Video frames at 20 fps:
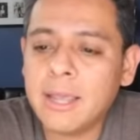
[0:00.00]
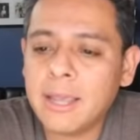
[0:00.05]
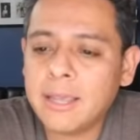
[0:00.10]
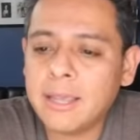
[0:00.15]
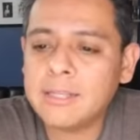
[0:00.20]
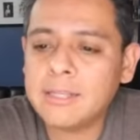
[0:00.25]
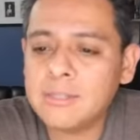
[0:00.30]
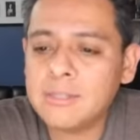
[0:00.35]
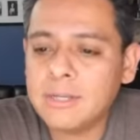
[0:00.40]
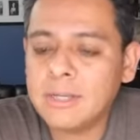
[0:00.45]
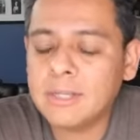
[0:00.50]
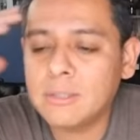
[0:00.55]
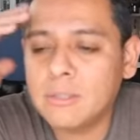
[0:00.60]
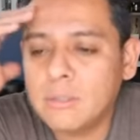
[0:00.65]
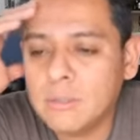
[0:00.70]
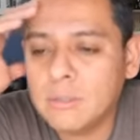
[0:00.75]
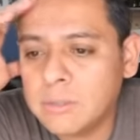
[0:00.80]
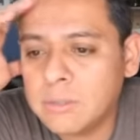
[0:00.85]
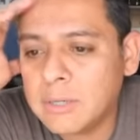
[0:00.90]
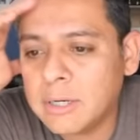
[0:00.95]
I guess you can
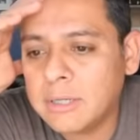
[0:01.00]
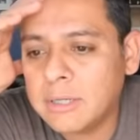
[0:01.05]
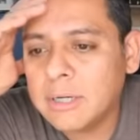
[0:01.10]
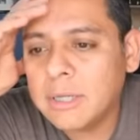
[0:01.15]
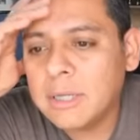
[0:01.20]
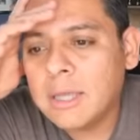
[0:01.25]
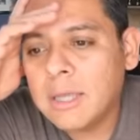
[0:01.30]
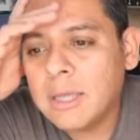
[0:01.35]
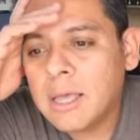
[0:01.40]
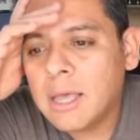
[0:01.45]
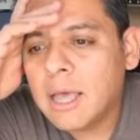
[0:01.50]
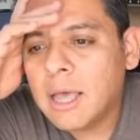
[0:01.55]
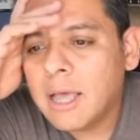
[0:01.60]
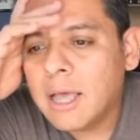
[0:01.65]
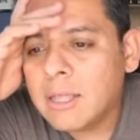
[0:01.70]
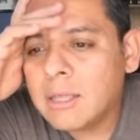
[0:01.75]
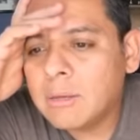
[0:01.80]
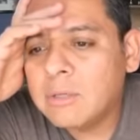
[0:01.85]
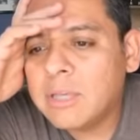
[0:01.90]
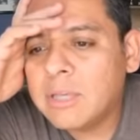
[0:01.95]
do 100.
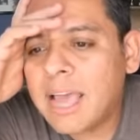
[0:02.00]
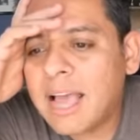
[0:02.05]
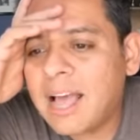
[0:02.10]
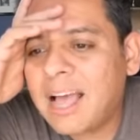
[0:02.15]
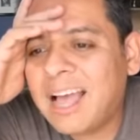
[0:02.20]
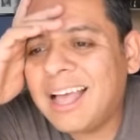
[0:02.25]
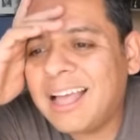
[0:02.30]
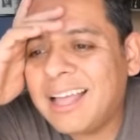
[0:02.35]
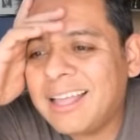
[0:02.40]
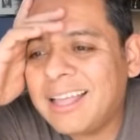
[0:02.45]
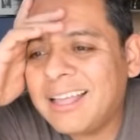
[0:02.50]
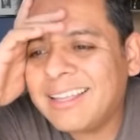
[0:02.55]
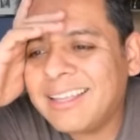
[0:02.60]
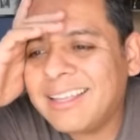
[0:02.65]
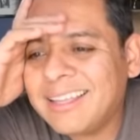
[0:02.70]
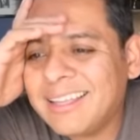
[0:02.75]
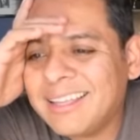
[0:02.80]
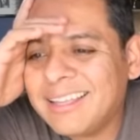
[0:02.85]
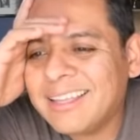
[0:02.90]
Yeah.